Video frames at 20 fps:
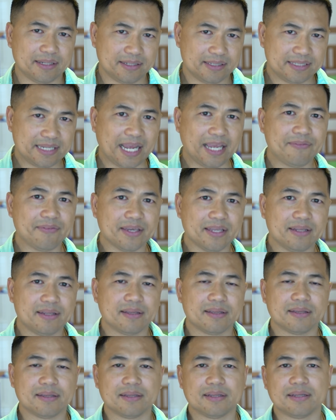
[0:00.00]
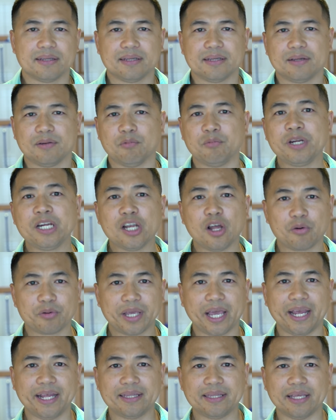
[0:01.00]
David
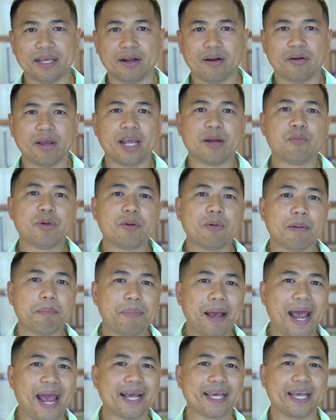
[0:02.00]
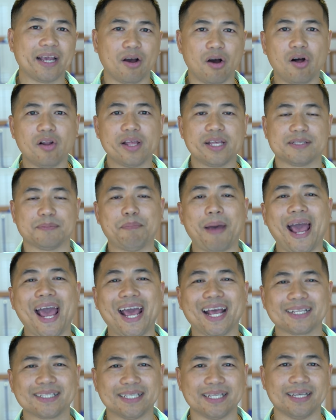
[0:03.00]
relocate there, and we were packing all his
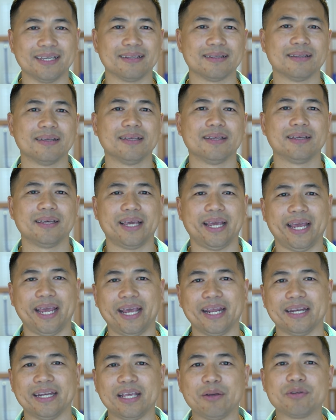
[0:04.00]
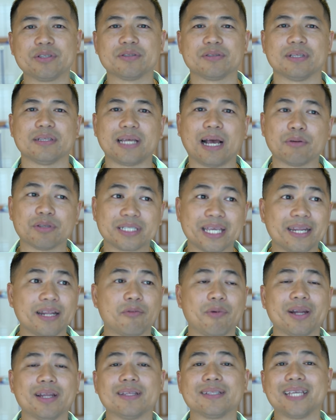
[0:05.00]
bags in, and I was getting
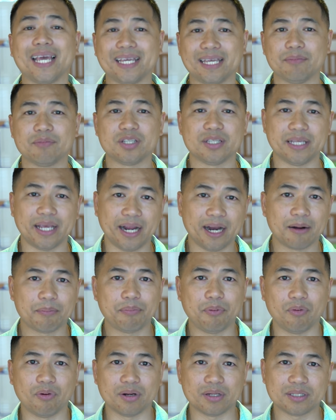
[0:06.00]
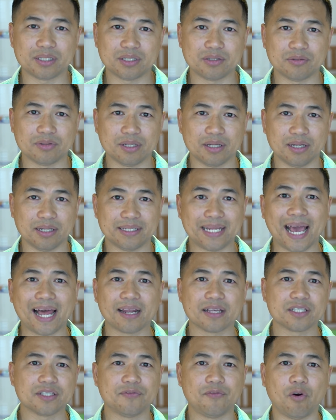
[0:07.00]
ready to take him to the airport, to the
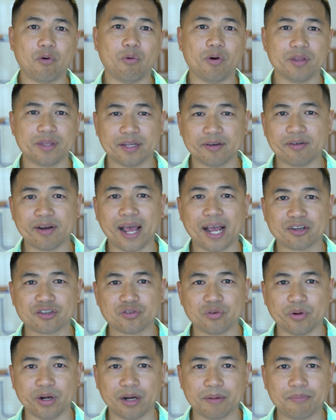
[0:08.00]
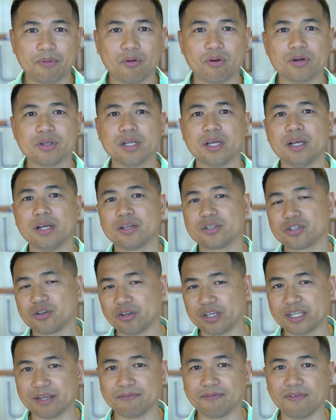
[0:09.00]
Dallas-Fort Worth International Airport, so
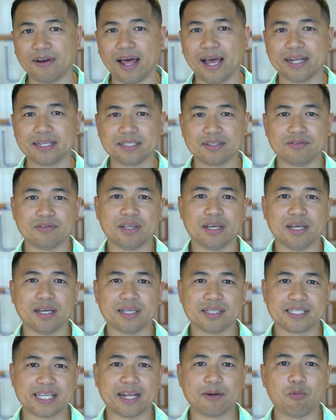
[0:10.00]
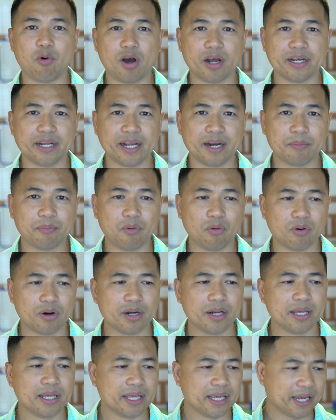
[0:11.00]
he can fly to the San Juan
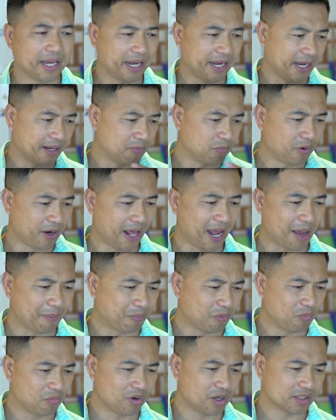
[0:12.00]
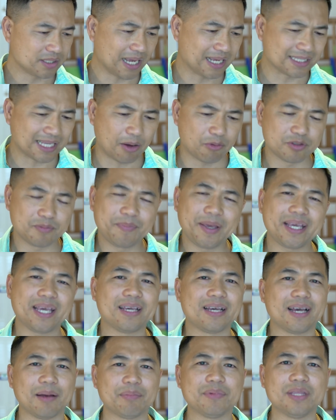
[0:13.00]
Airport. And what happened was, as I was
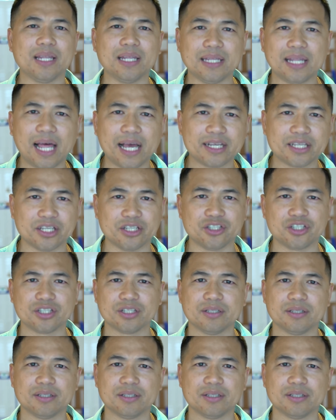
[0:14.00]
picking up the luggage,